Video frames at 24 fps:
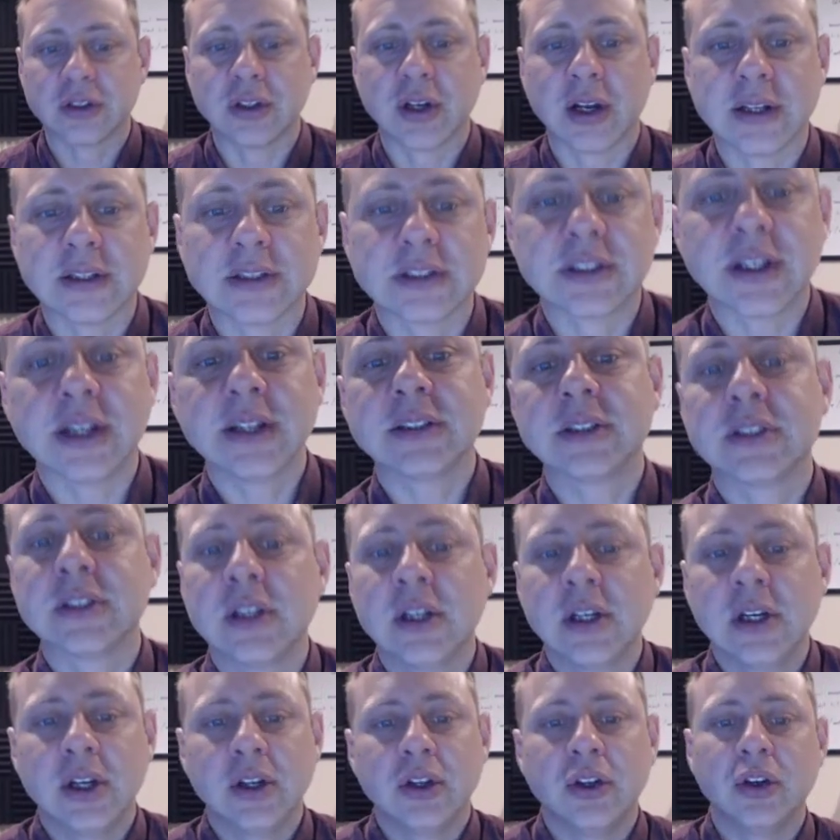the United States,
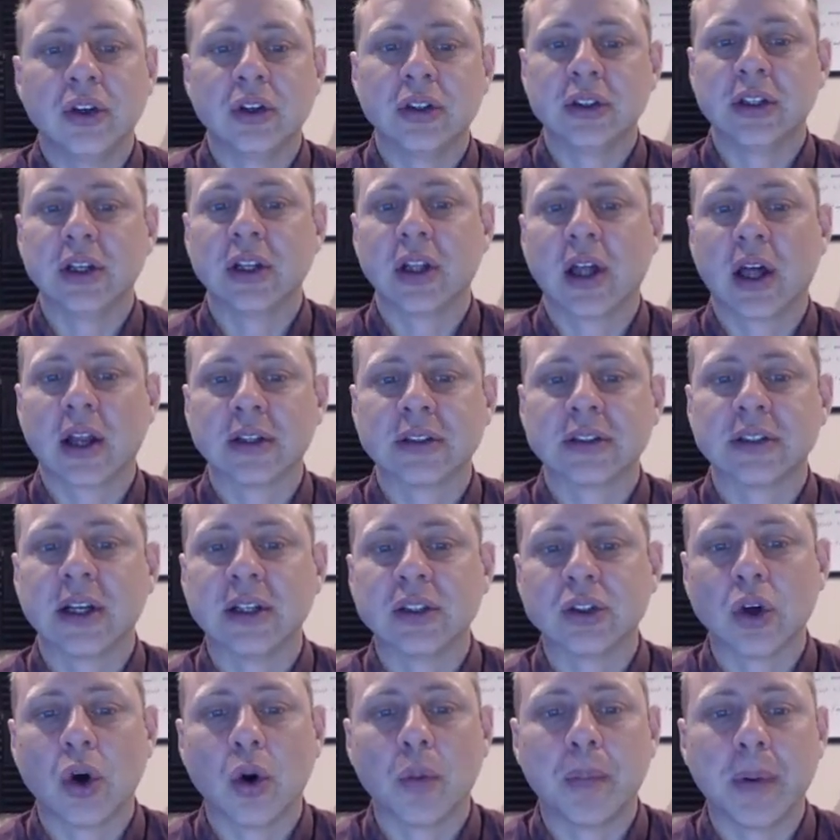you can see a lot of
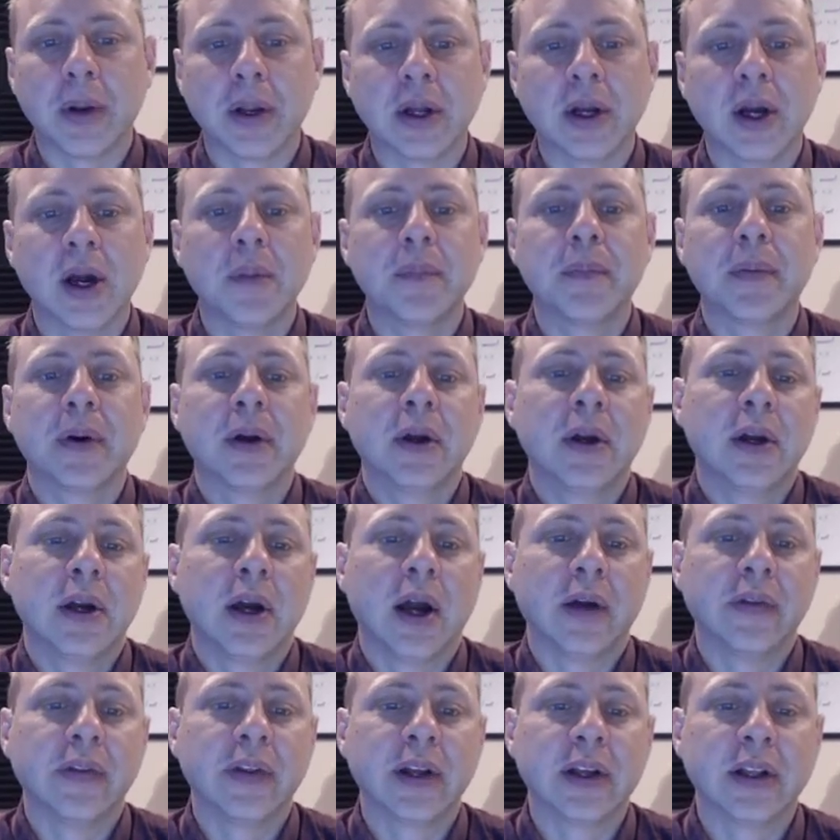states opening up.
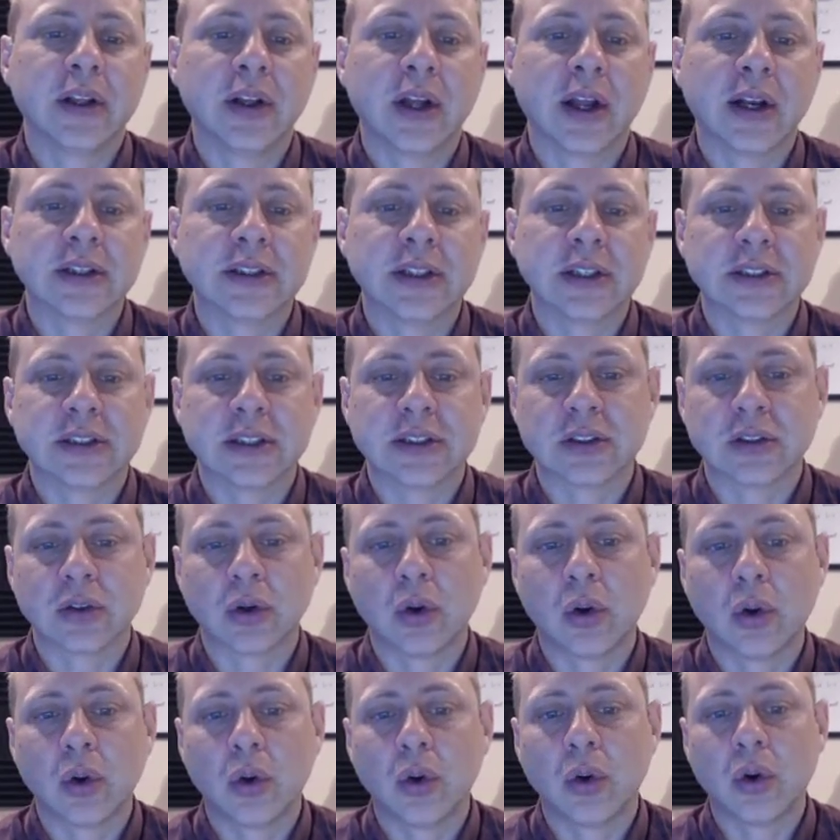I think the United States as a
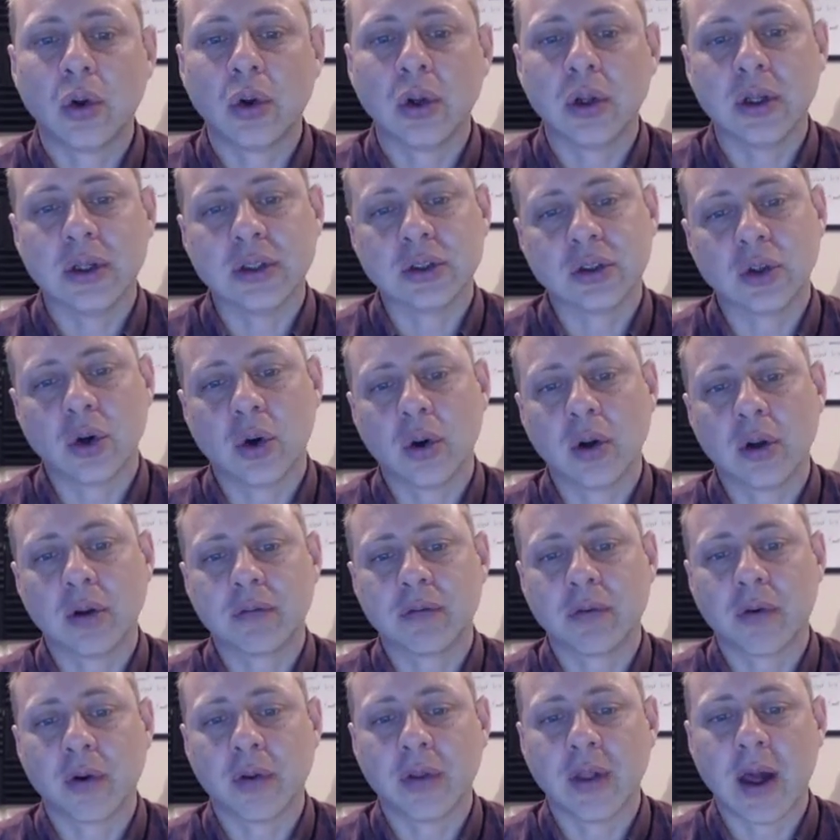whole is
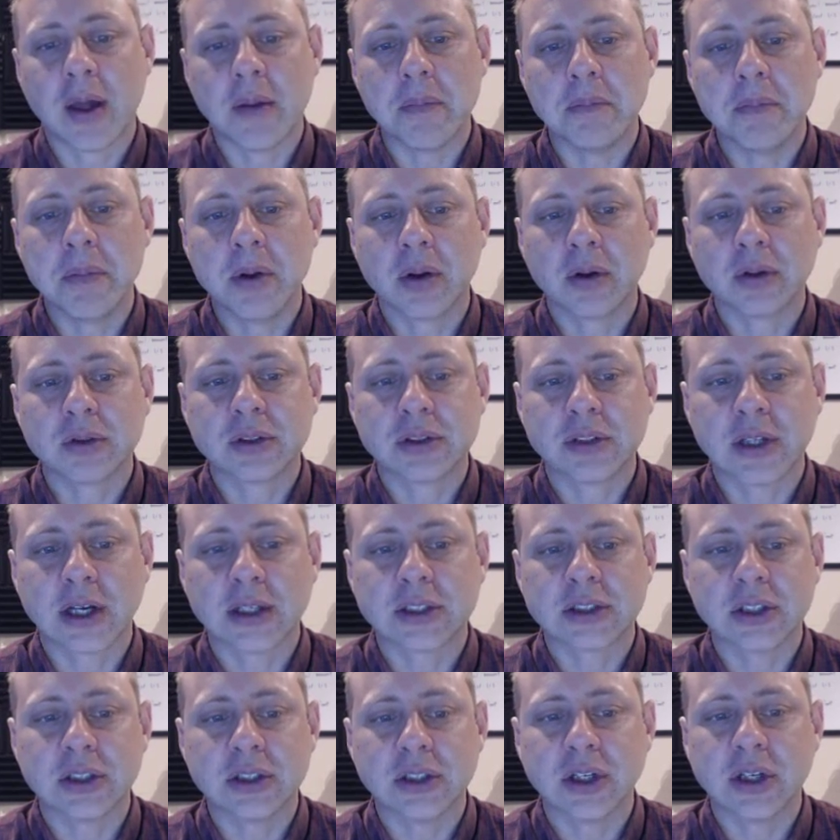going for that middle
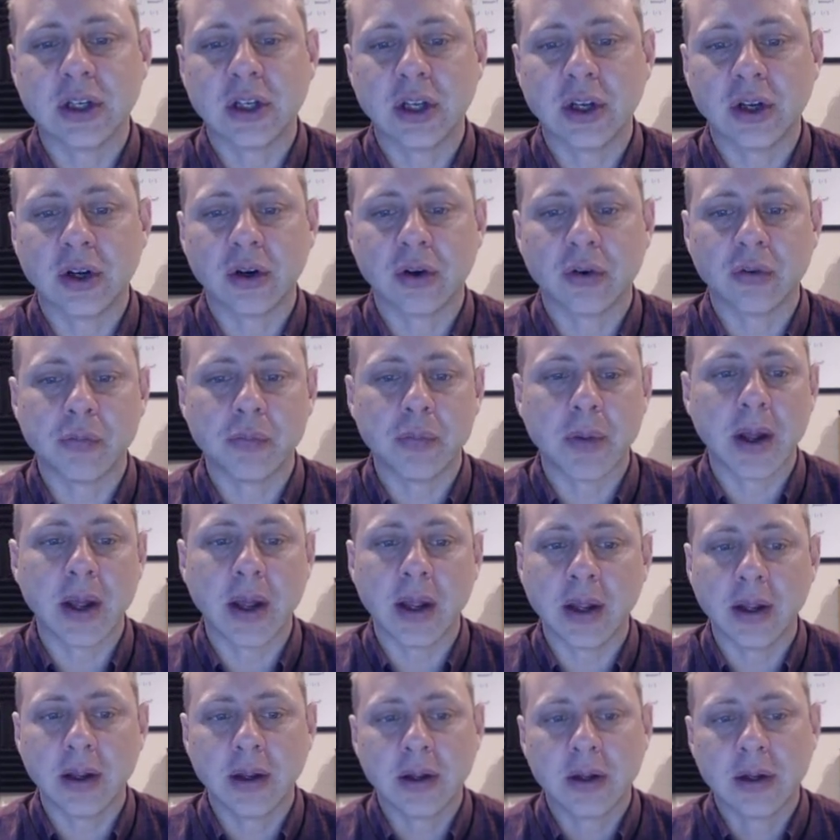section in here,
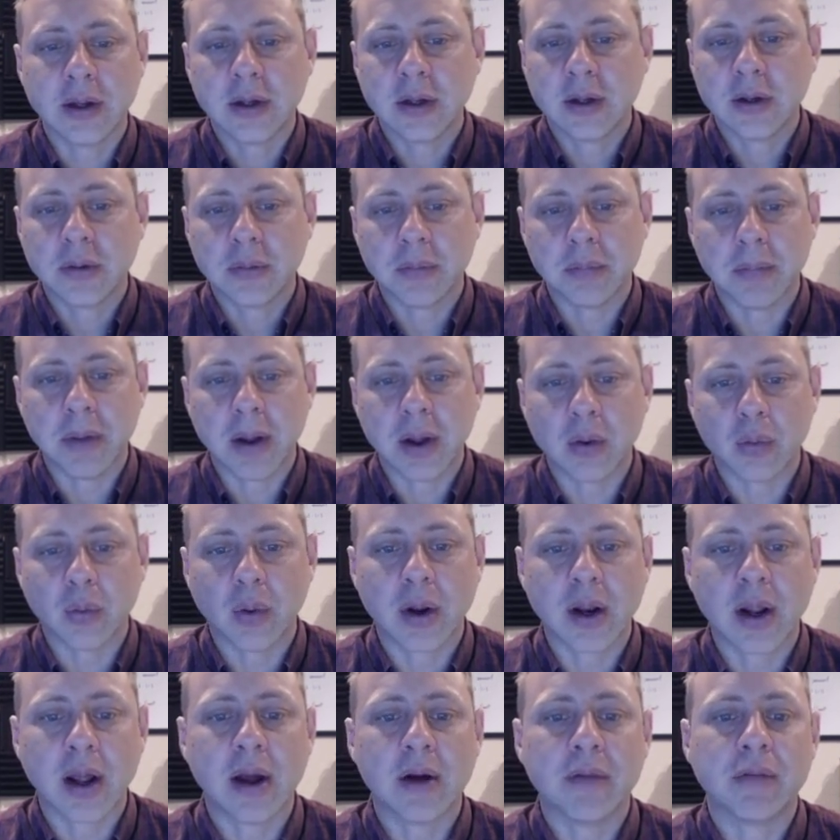May
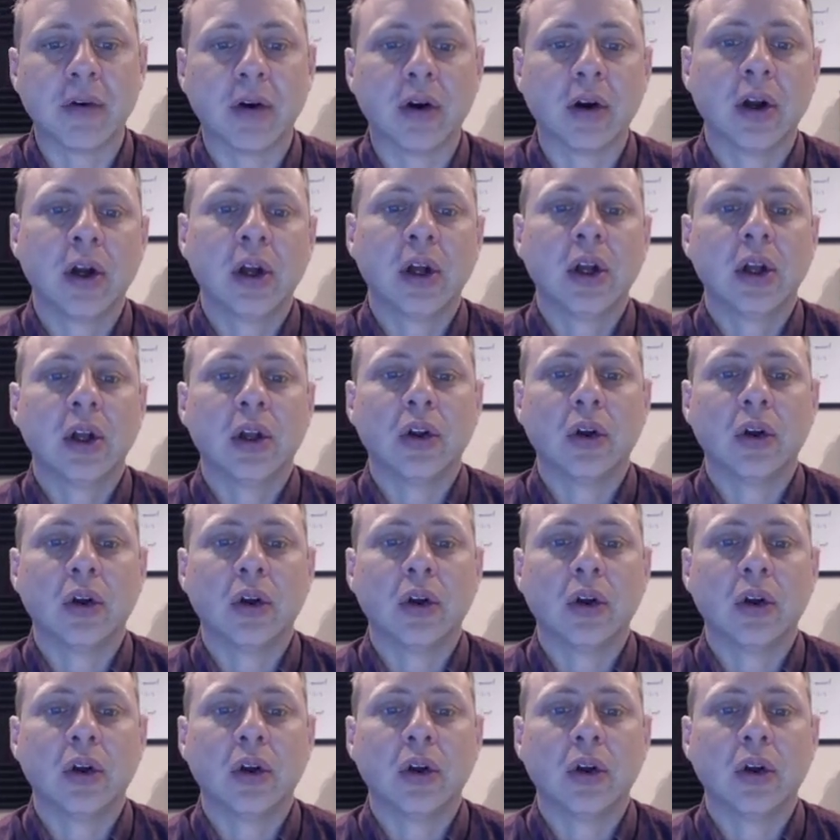whatever.